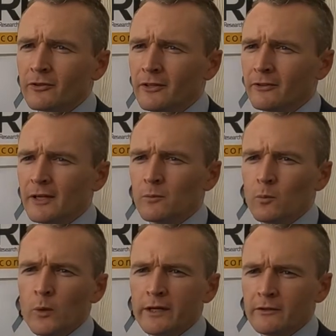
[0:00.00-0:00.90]
So things like
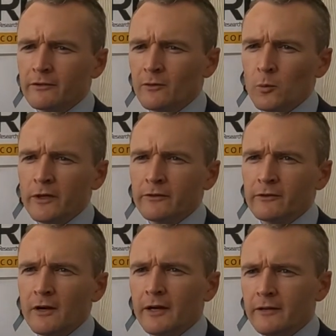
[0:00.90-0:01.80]
weakness on one
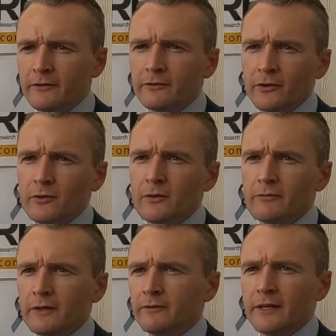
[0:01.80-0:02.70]
side. So
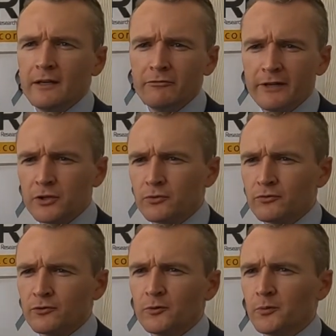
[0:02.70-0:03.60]
if they say a facial
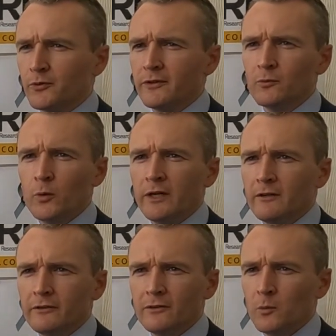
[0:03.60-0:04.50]
droop or there's
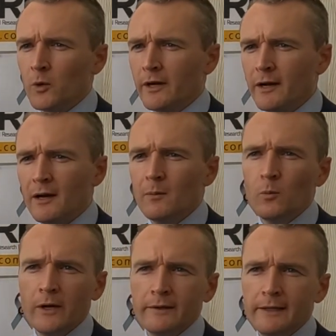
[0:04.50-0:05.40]
weakness on one
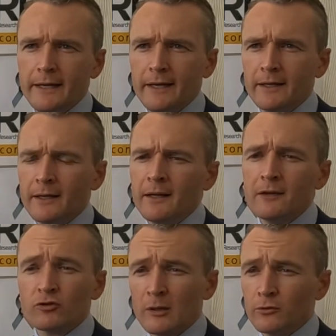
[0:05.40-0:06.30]
arm, one leg,
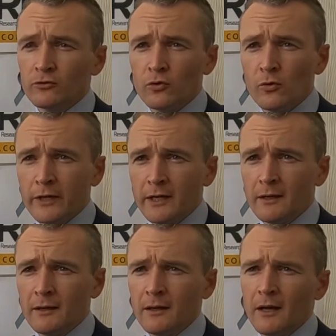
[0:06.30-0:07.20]
trouble
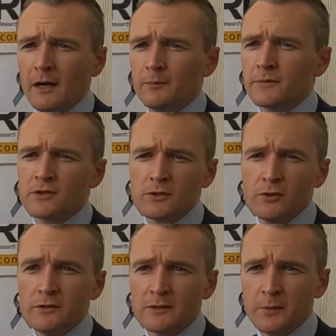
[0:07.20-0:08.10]
talking,
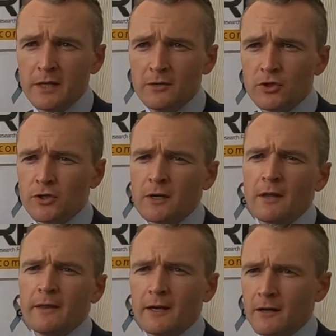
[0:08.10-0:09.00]
slurred speech,
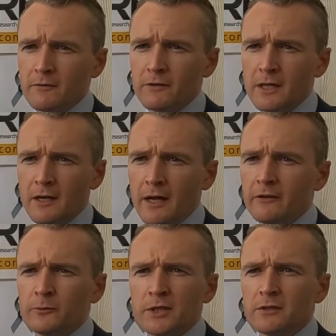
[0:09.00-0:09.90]
that kind of thing. And
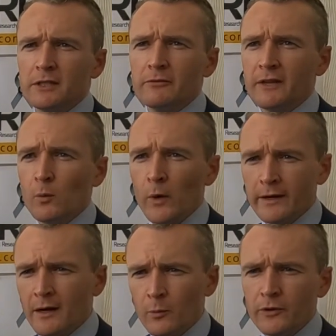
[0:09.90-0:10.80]
especially if they
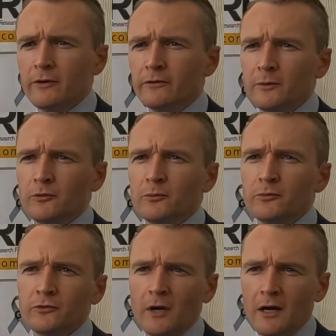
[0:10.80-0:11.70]
wake up with those
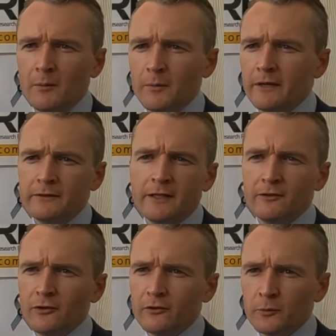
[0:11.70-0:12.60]
symptoms, it's
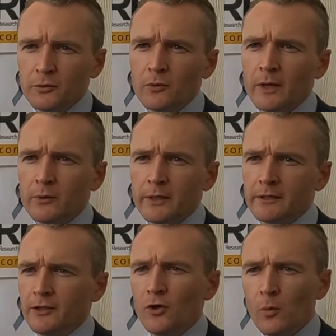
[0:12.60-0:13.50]
getting to hospital quite
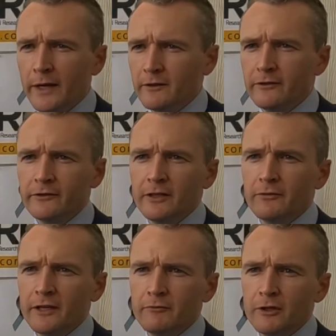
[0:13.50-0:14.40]
quickly and not waiting to see
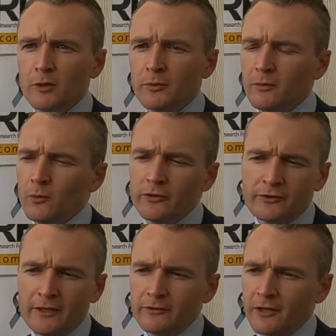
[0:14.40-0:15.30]
if they develop.
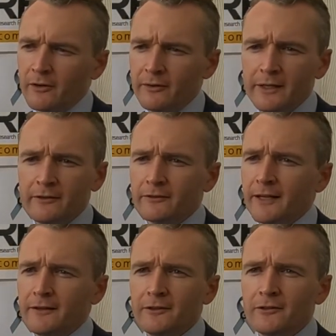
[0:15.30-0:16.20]
Worst case scenario, you get a
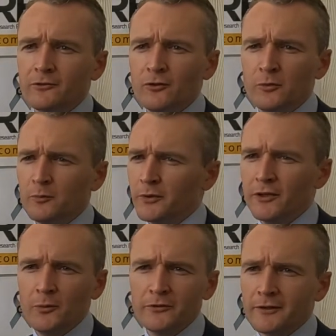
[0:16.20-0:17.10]
scan and it's normal, but
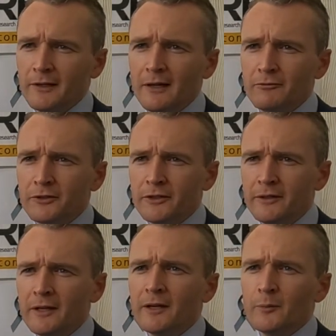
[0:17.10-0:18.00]
no one's going to laugh at
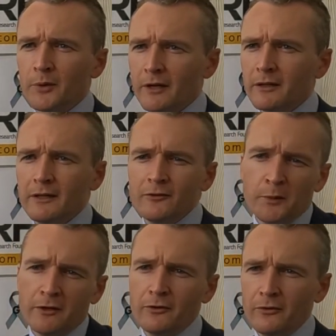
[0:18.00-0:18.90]
you. But I think it's
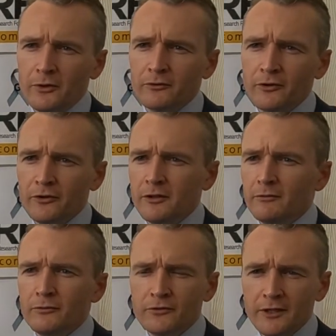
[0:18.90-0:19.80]
better than the
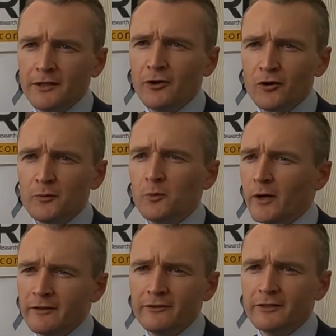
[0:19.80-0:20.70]
alternative of sitting at home and
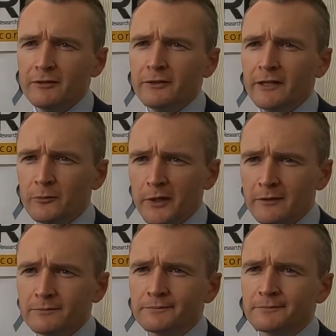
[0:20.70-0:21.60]
waiting to see if it gets better.